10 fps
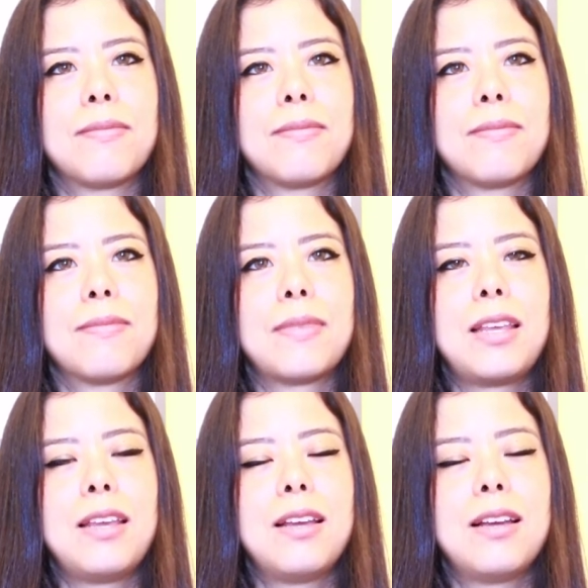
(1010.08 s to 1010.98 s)
age?
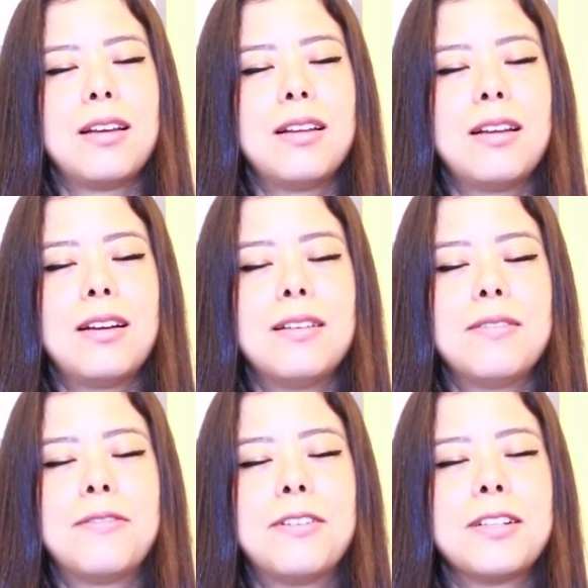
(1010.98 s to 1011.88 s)

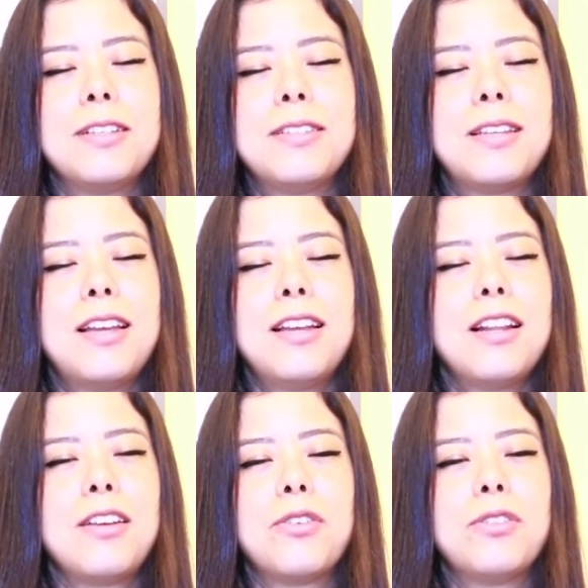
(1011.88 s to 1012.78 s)
Uh, frankly
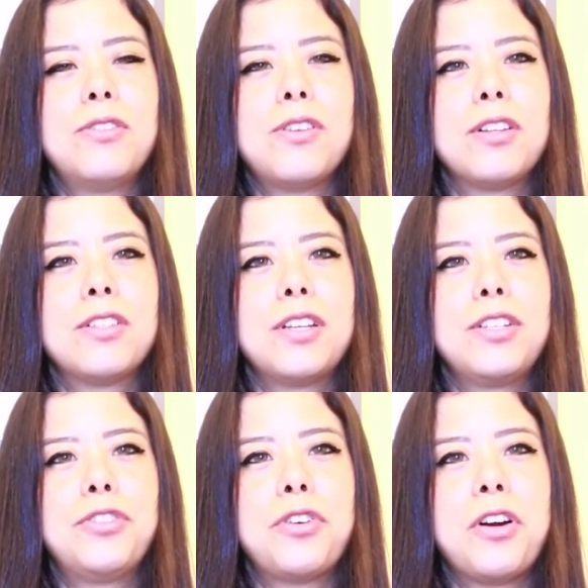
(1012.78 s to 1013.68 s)
saying, I could not
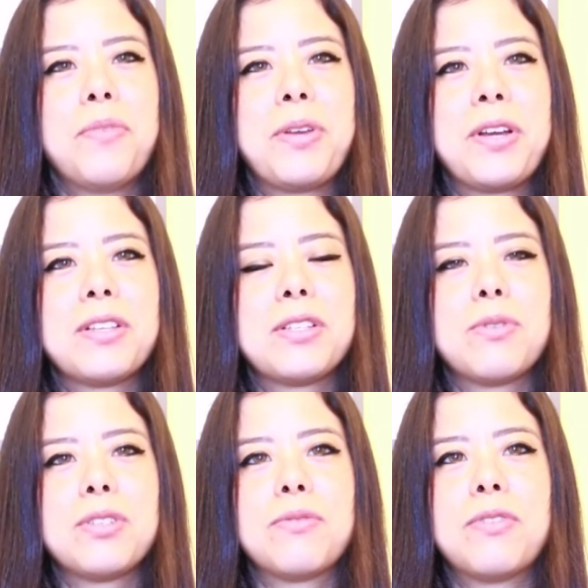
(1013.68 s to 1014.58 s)
enjoy because I
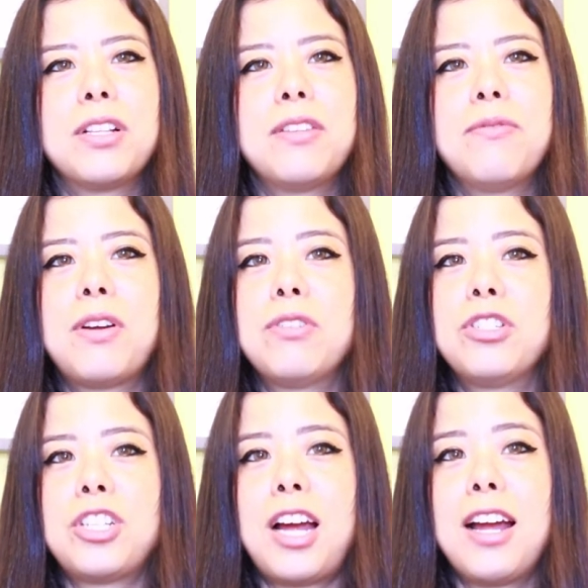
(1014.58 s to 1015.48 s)
was feeling very
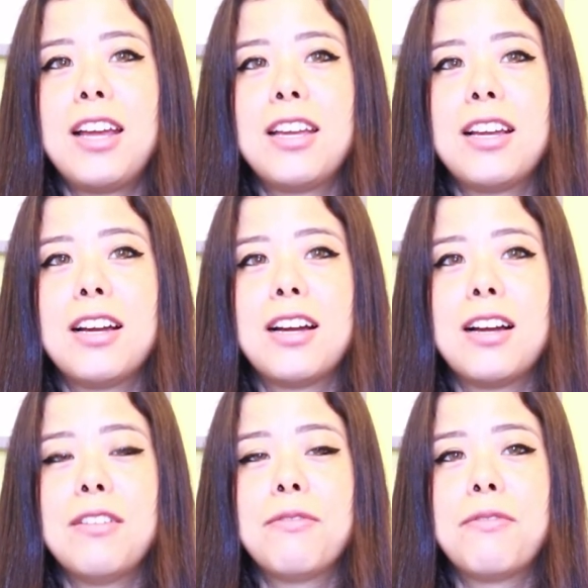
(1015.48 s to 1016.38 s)
shy
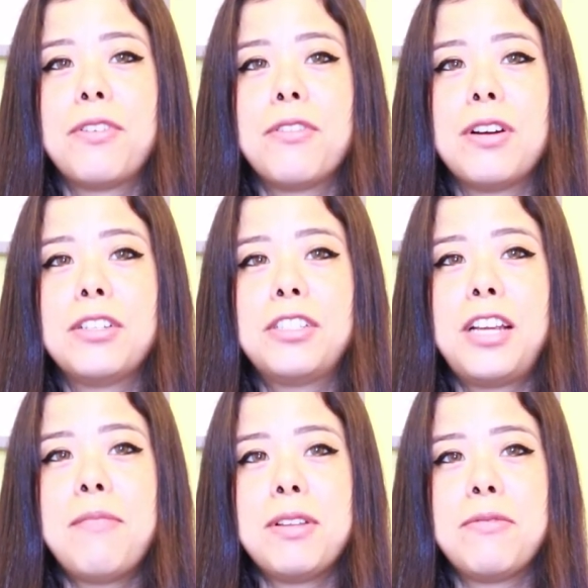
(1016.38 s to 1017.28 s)
I feel
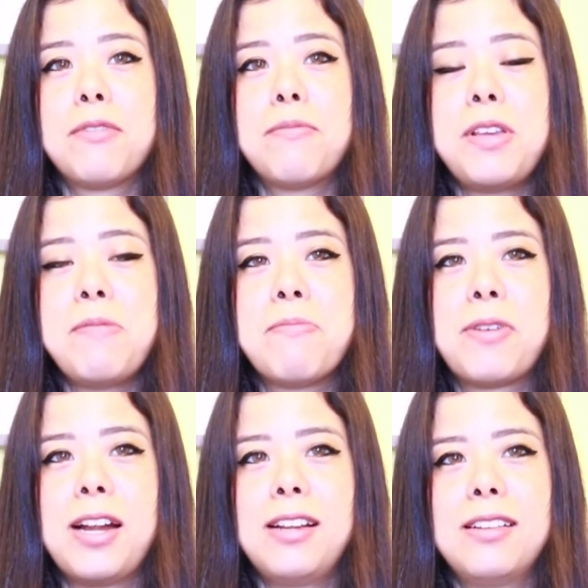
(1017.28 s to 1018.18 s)
ashamed for being
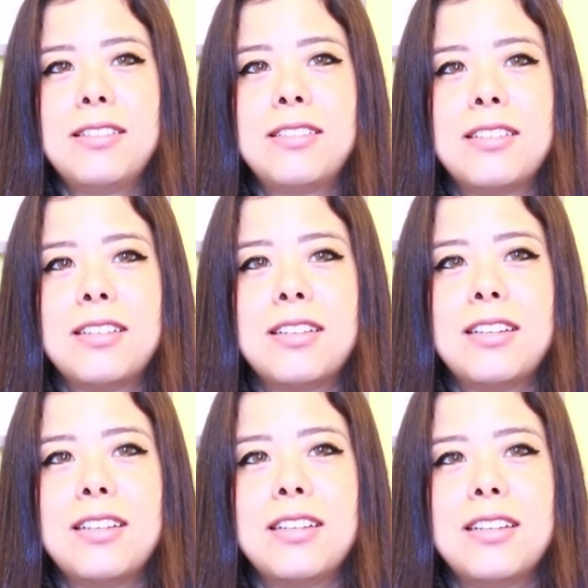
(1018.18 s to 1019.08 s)
pregnant.
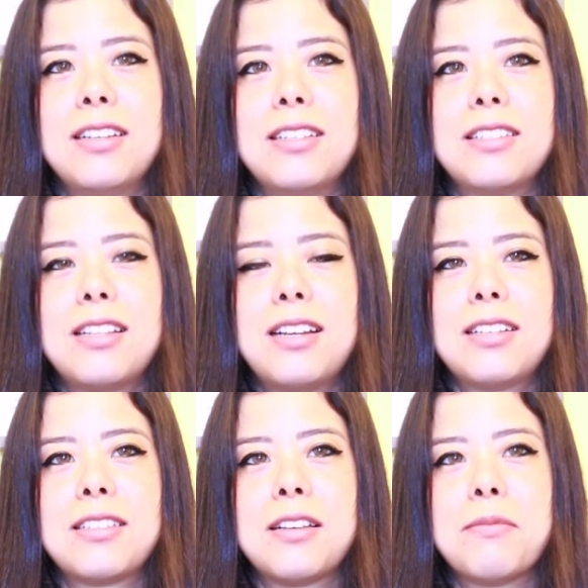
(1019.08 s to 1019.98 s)
It's
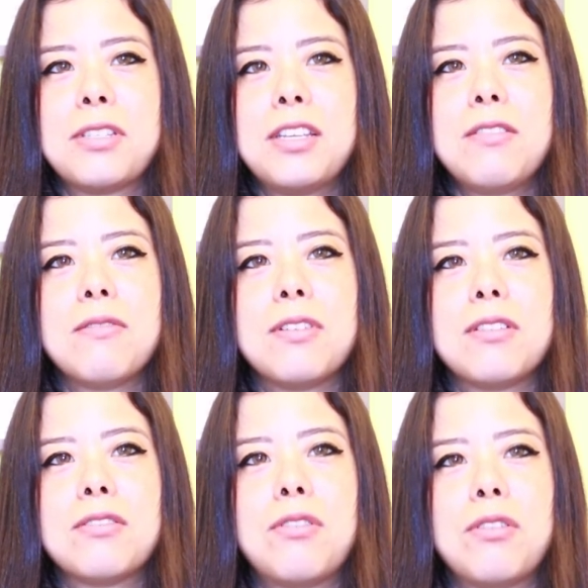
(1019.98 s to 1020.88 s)
like something
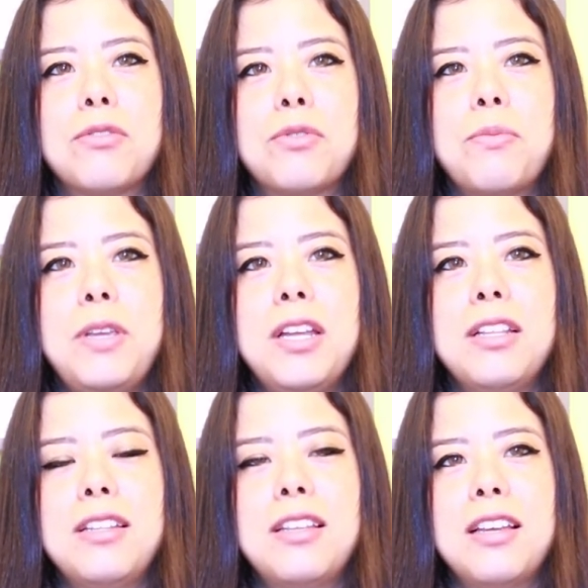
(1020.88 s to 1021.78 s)
was done to me
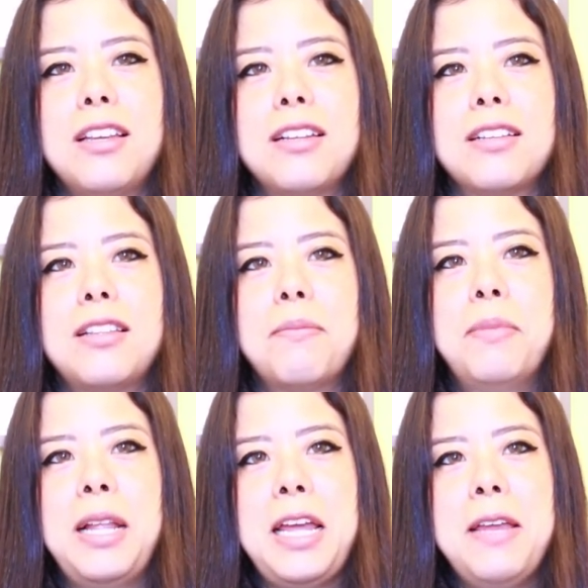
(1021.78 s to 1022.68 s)
and I take the
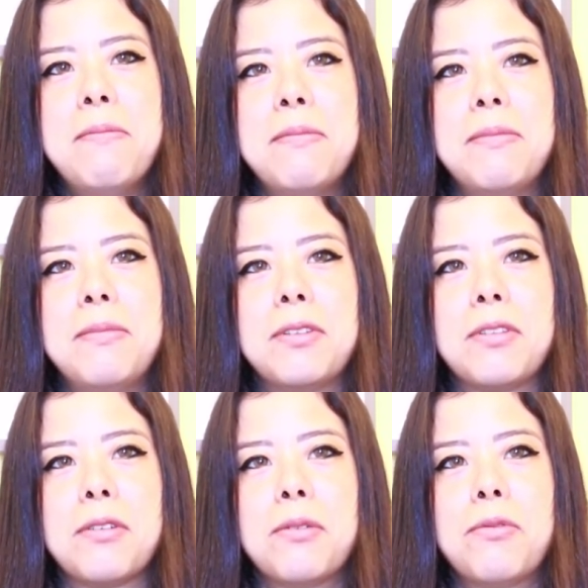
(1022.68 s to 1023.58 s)
blame, you
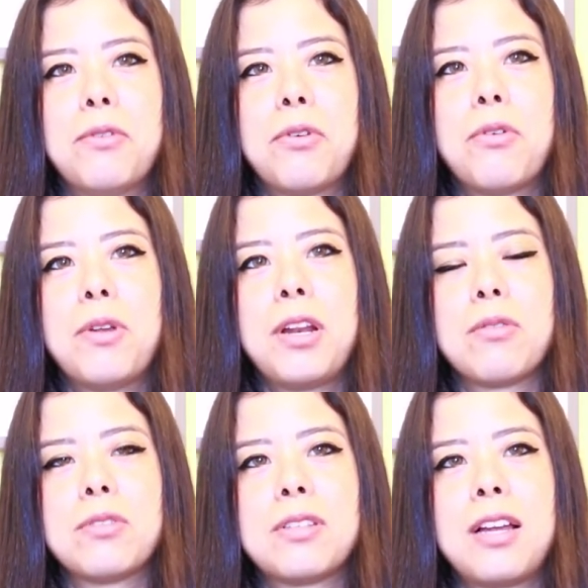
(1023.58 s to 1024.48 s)
know, for going
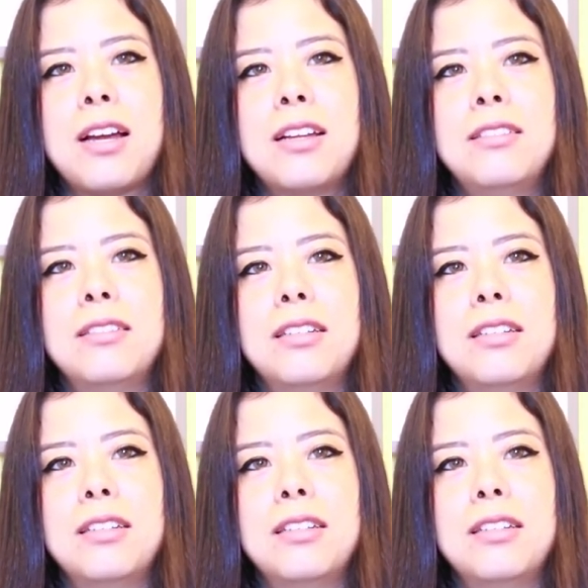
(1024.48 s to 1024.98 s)
outside